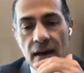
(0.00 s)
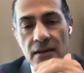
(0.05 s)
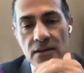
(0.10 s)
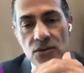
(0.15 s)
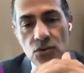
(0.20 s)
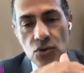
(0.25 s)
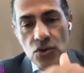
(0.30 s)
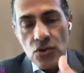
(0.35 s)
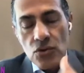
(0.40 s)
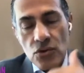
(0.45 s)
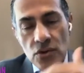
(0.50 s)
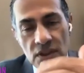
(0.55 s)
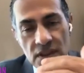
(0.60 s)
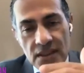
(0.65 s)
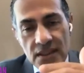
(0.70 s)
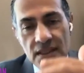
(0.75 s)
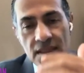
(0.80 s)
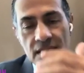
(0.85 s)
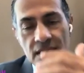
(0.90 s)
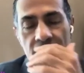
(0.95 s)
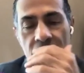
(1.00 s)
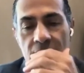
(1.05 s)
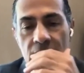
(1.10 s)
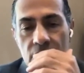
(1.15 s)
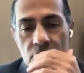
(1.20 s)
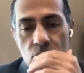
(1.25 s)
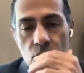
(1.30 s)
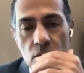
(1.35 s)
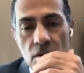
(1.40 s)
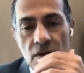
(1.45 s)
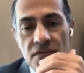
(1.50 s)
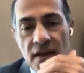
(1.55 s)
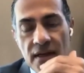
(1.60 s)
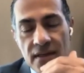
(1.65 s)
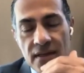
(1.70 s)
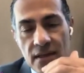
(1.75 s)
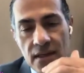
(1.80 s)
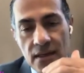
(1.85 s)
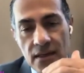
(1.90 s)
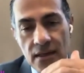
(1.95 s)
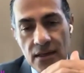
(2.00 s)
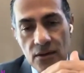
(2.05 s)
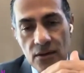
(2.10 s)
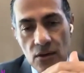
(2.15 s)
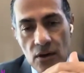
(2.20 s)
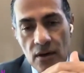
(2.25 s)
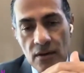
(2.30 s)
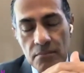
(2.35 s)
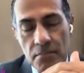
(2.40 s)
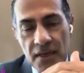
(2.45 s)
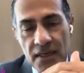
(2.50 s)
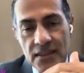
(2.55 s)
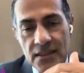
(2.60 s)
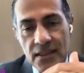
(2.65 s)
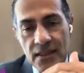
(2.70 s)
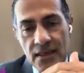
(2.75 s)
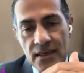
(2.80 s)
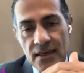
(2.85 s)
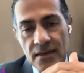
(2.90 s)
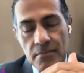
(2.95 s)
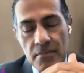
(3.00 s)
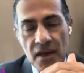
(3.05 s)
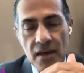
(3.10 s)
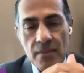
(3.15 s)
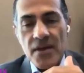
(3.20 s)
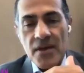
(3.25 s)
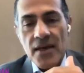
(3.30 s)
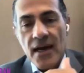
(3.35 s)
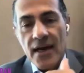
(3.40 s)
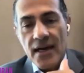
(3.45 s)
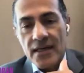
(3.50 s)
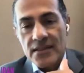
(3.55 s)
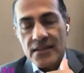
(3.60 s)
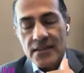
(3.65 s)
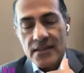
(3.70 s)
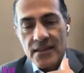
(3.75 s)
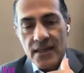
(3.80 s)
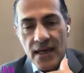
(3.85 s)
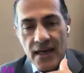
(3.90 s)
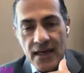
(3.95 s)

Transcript: Do you see sort of that Iran basically maybe has